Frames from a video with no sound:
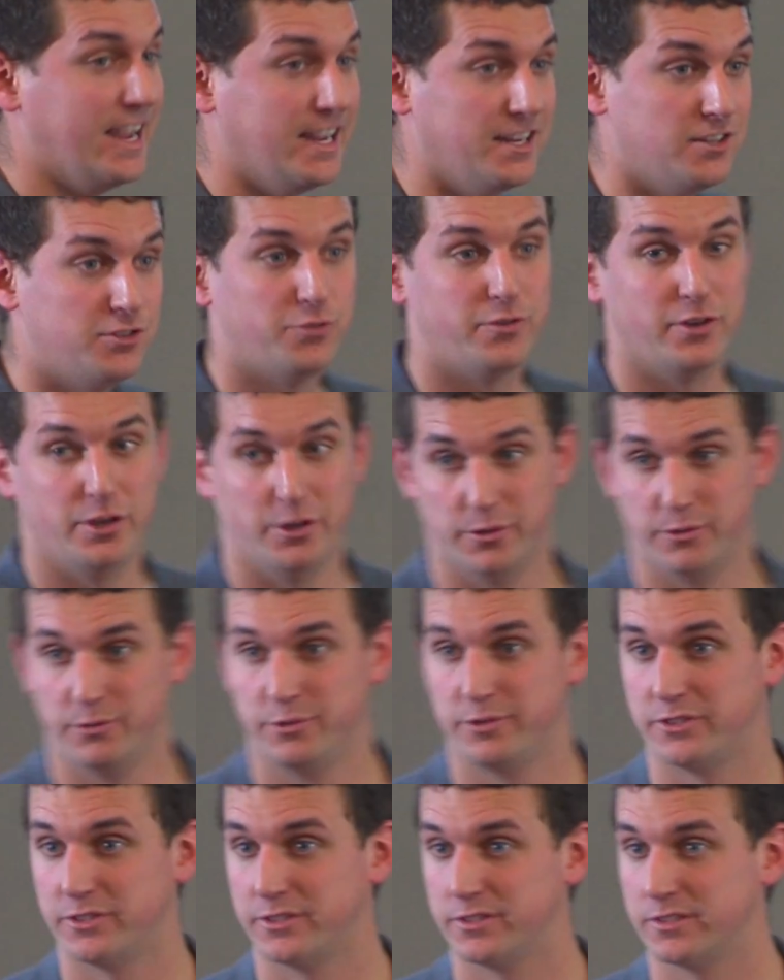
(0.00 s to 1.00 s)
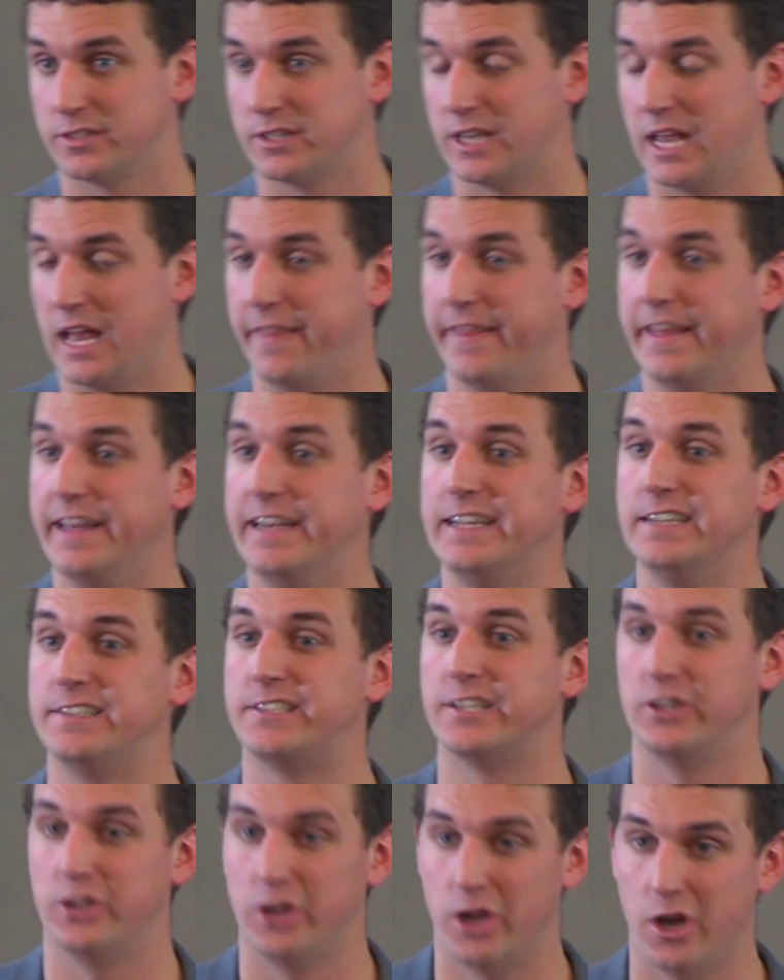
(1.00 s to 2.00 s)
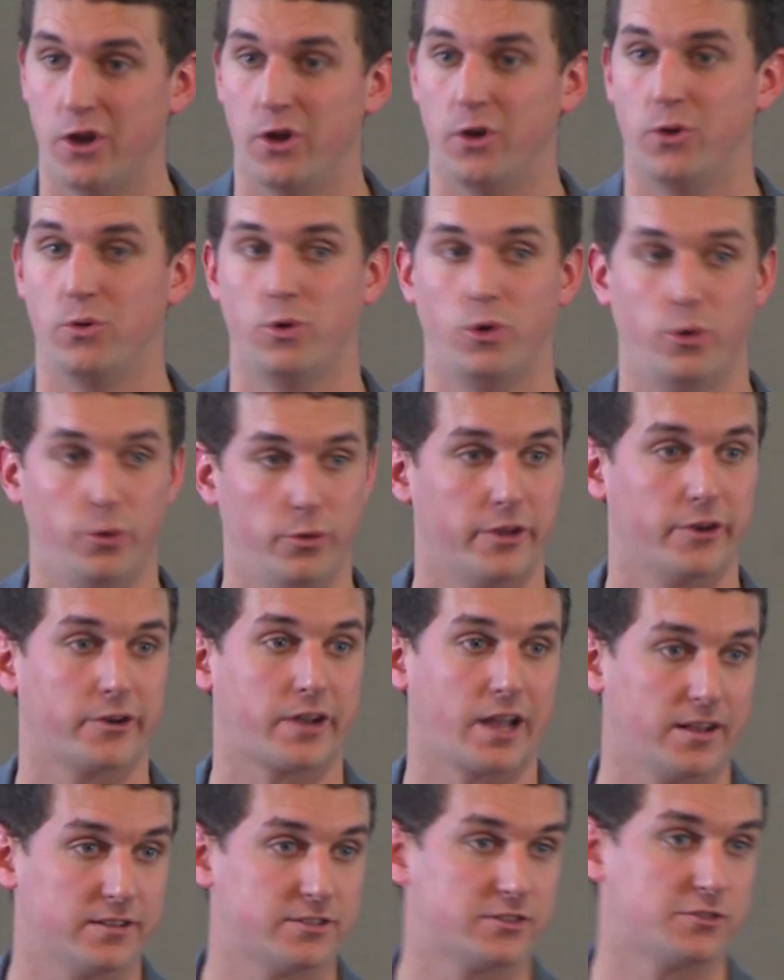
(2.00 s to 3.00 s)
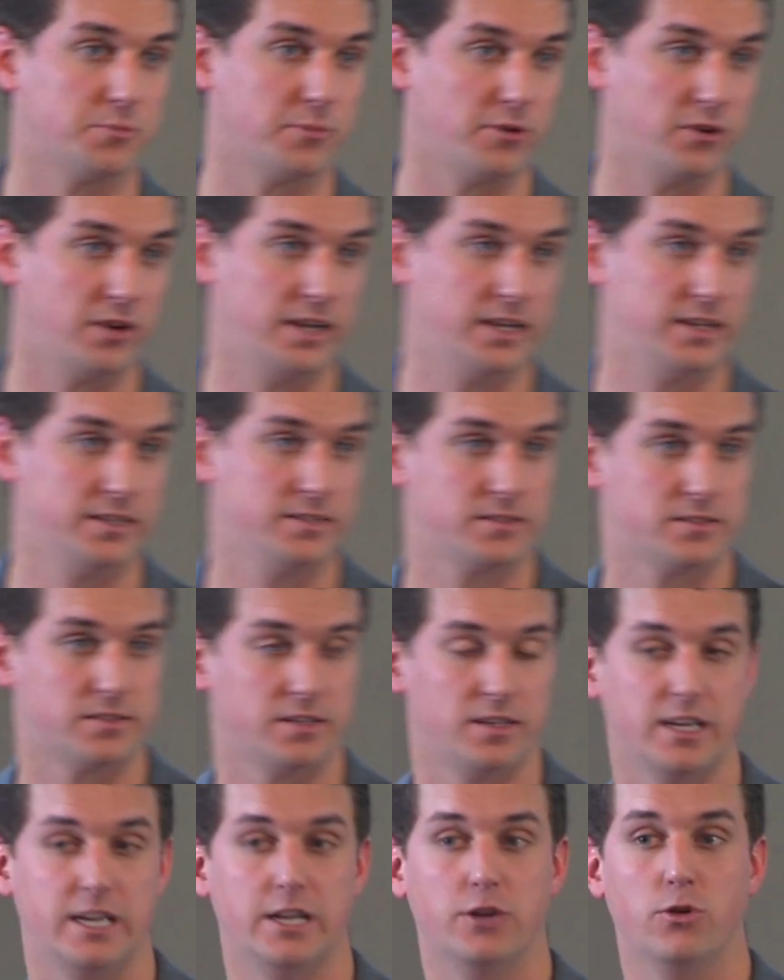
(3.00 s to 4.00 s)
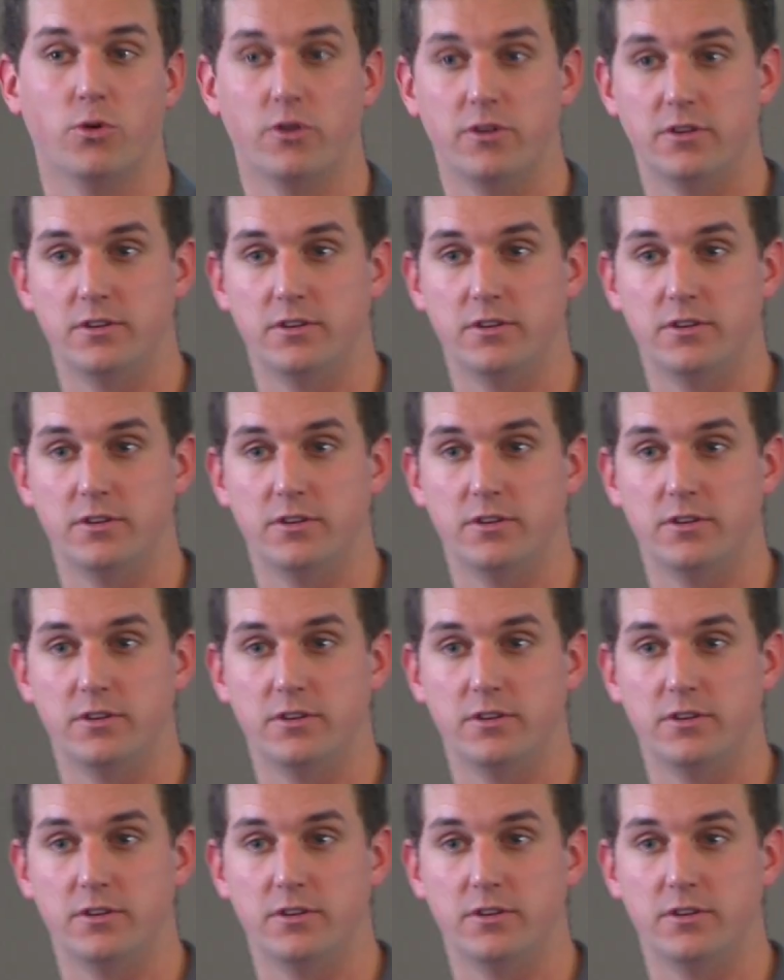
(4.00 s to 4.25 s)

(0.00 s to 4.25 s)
page views, and they need to know who their customer is in